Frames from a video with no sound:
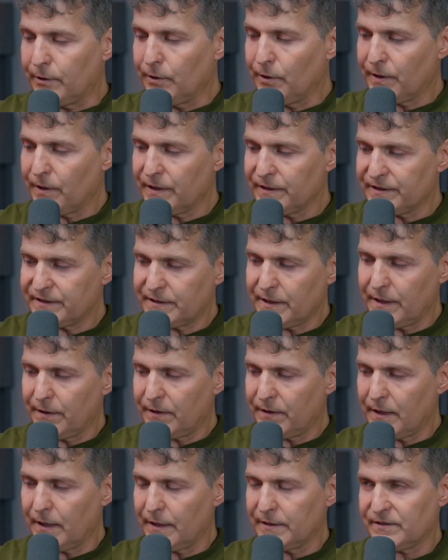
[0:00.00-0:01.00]
you're going to see
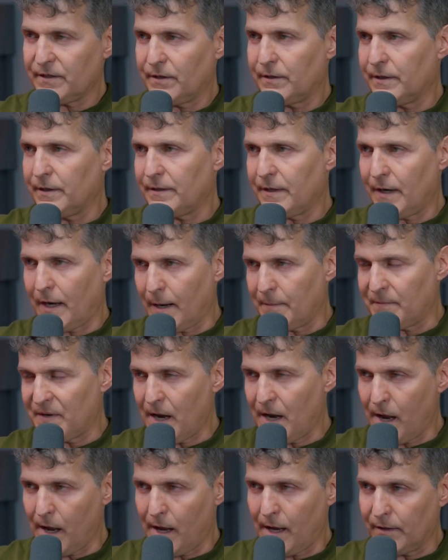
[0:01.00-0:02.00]
things on it that I'm
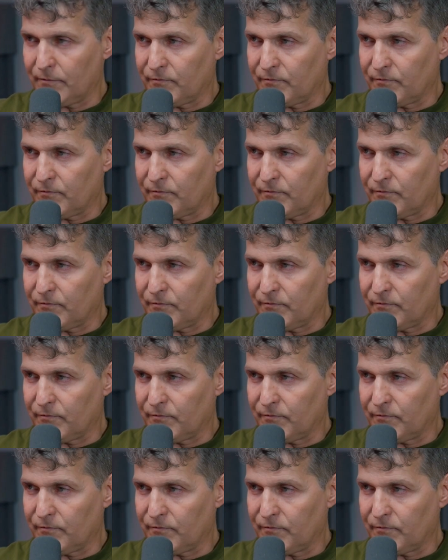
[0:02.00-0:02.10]
not,